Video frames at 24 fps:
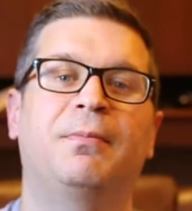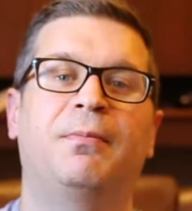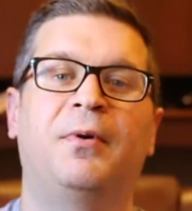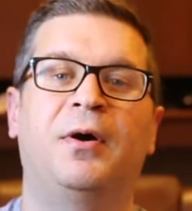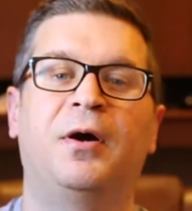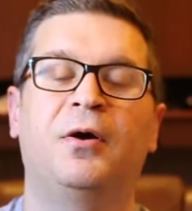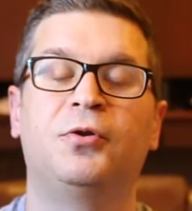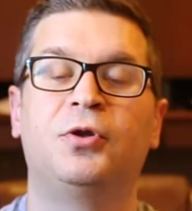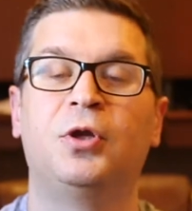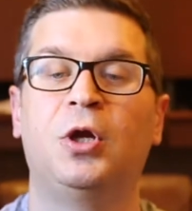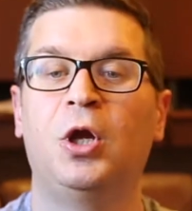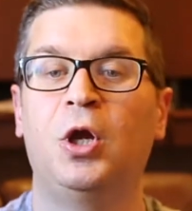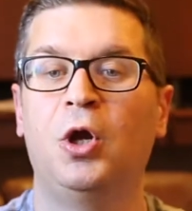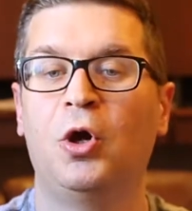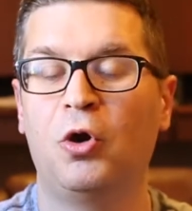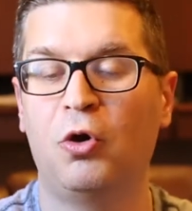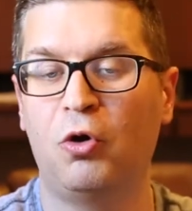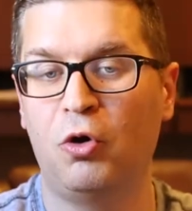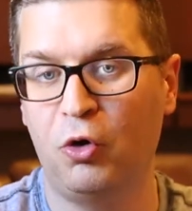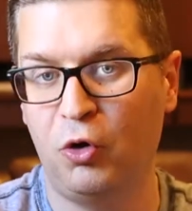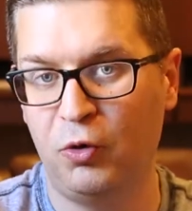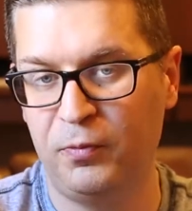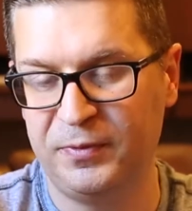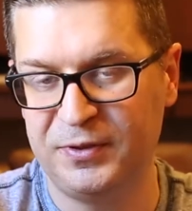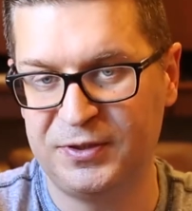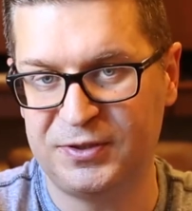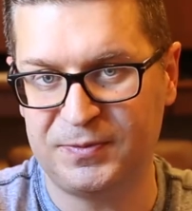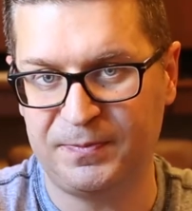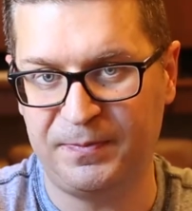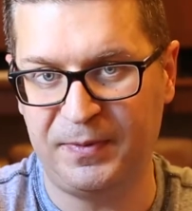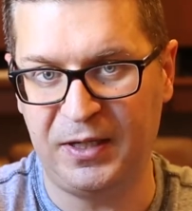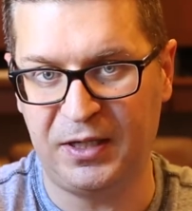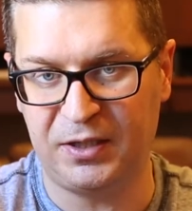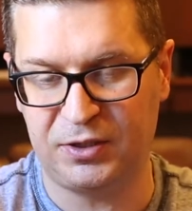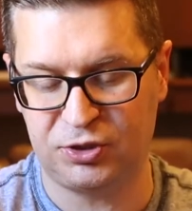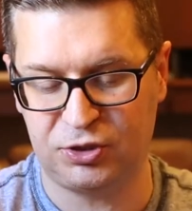about home
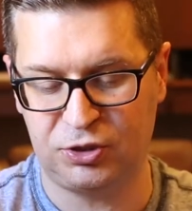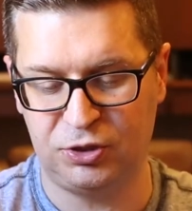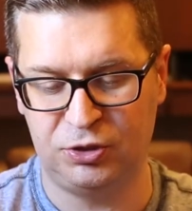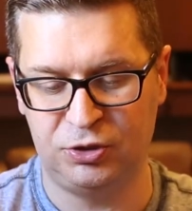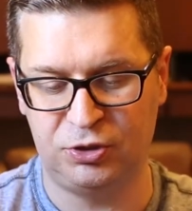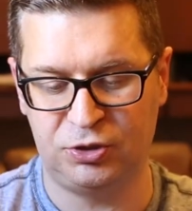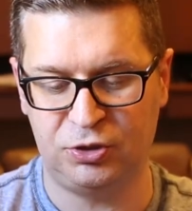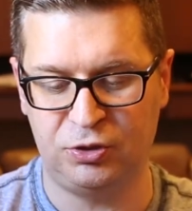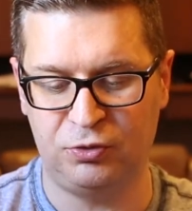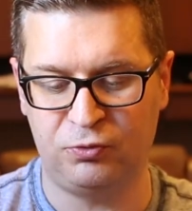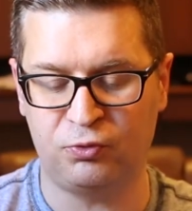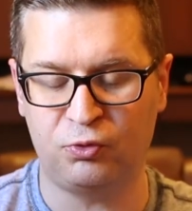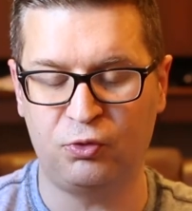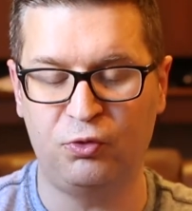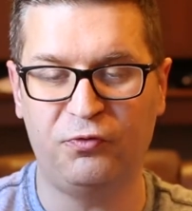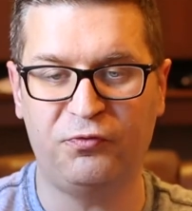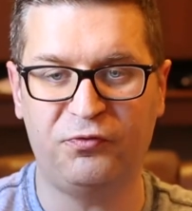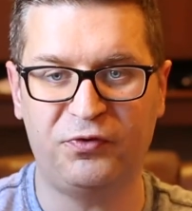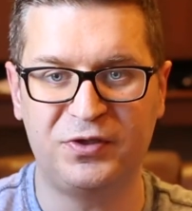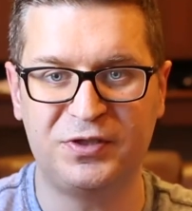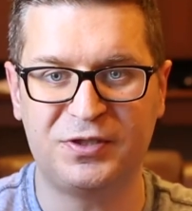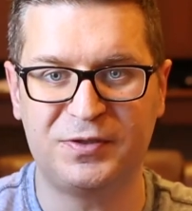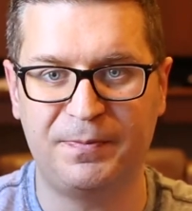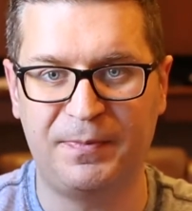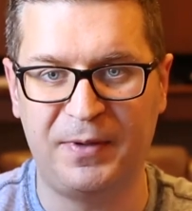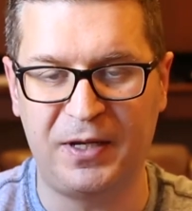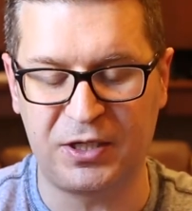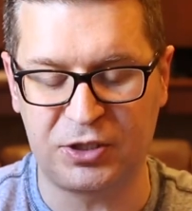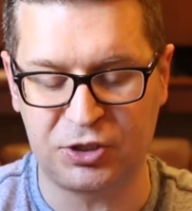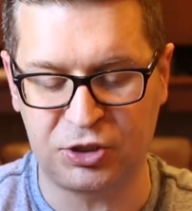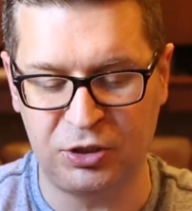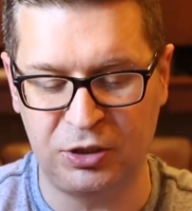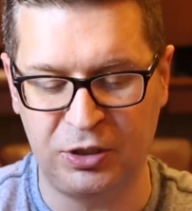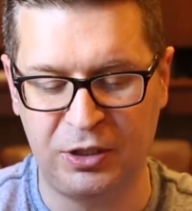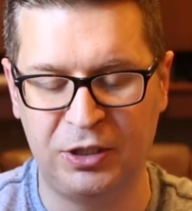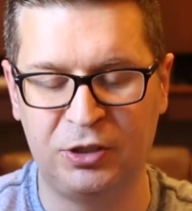inspections, roof
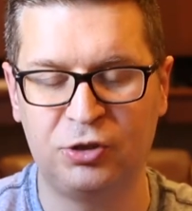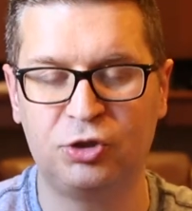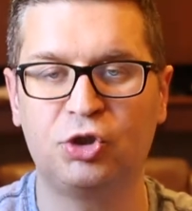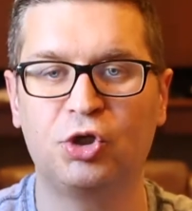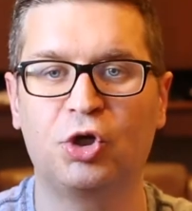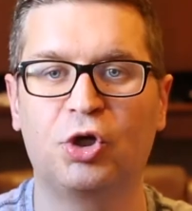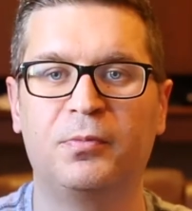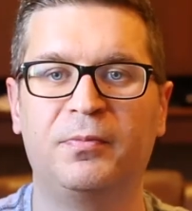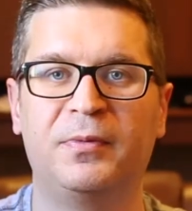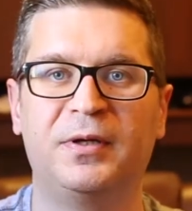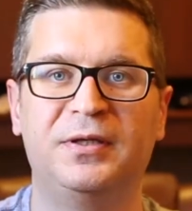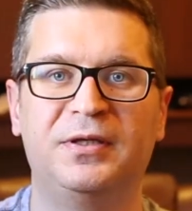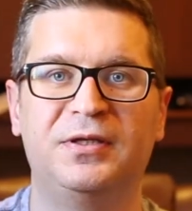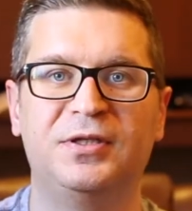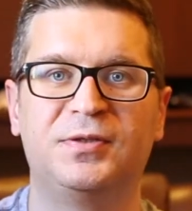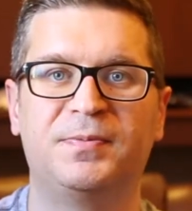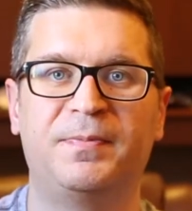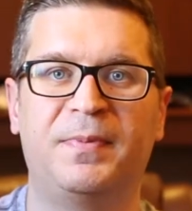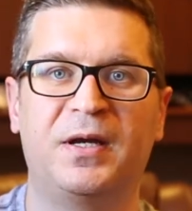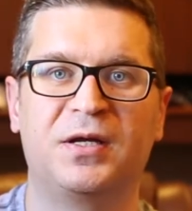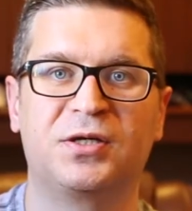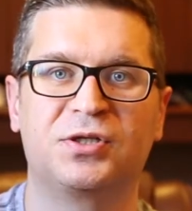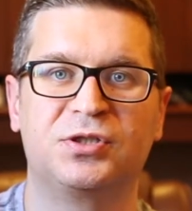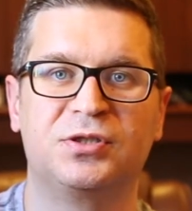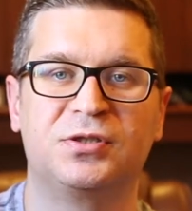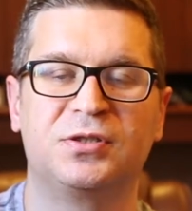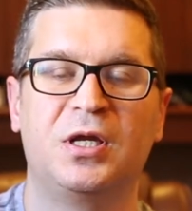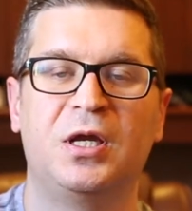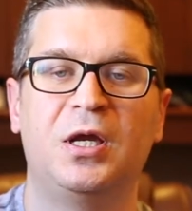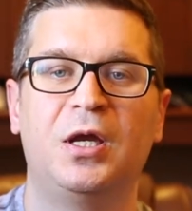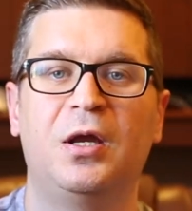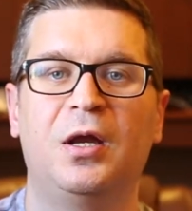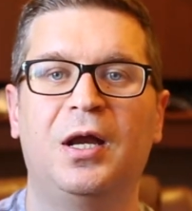inspection and termite inspections.